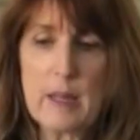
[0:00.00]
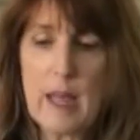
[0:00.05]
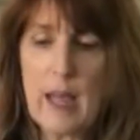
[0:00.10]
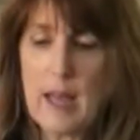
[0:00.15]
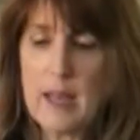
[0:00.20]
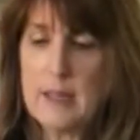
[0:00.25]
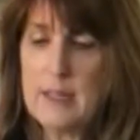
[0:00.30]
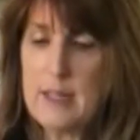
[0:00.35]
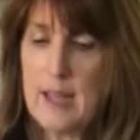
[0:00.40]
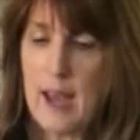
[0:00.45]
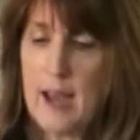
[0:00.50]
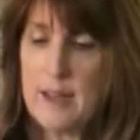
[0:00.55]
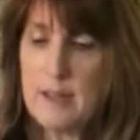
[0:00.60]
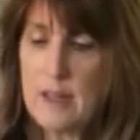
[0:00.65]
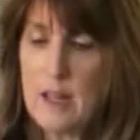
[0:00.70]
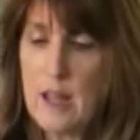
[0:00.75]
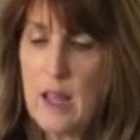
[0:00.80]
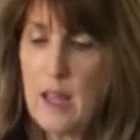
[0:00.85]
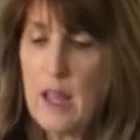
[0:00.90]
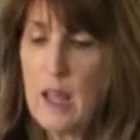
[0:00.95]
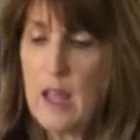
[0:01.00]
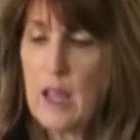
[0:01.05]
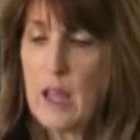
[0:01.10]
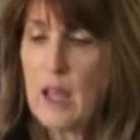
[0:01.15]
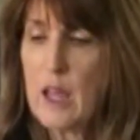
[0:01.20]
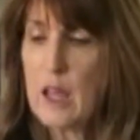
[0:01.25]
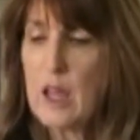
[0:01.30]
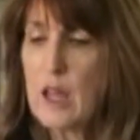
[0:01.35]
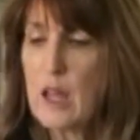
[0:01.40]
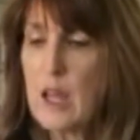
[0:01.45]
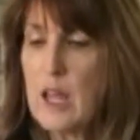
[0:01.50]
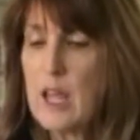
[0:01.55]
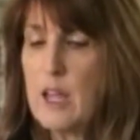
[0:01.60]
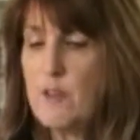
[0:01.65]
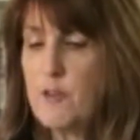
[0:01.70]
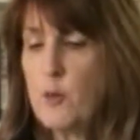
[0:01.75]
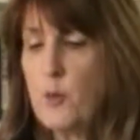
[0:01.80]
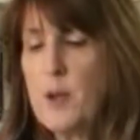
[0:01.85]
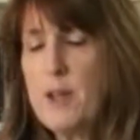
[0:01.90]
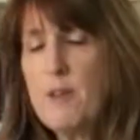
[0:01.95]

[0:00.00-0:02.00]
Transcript: And yet, if we